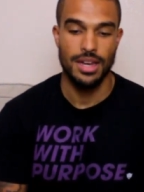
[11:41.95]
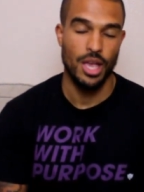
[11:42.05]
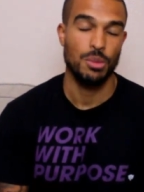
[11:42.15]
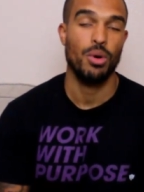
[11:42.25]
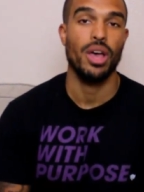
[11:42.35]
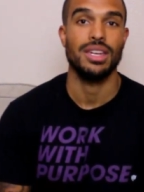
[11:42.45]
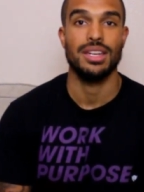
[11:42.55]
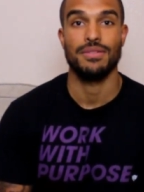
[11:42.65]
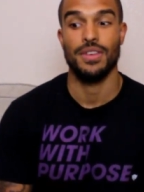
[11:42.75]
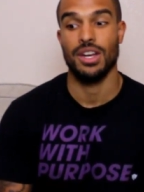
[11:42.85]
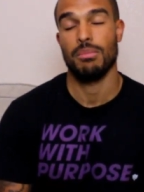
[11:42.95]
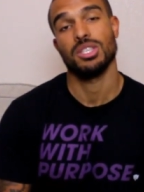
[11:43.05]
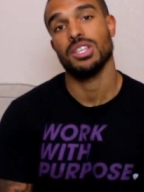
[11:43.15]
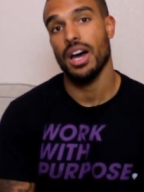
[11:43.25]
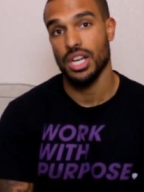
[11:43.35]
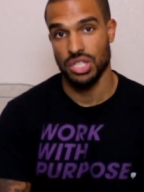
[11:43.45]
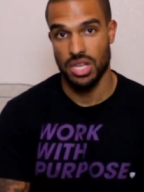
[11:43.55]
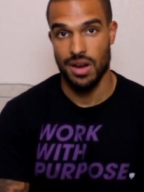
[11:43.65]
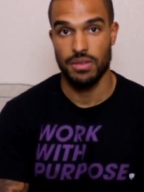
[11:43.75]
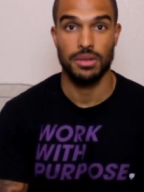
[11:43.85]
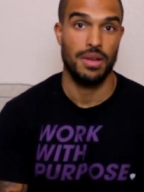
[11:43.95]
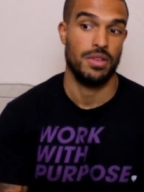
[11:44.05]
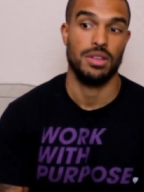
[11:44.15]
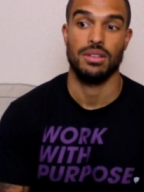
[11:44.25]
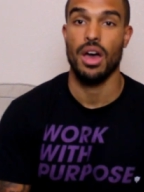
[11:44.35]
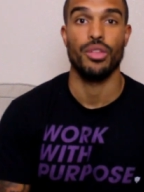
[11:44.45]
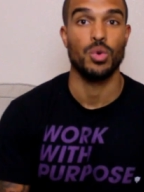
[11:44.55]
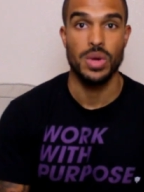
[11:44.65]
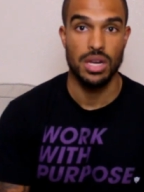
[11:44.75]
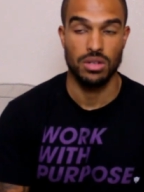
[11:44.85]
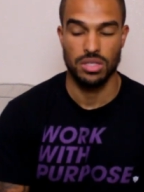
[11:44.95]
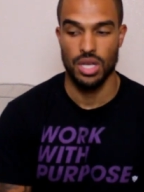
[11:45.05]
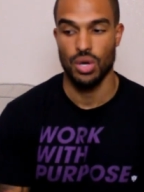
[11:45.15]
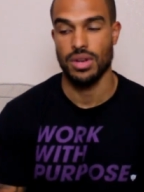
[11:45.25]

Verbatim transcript: Now you probably need to fit in a massage in there every, every other week or so.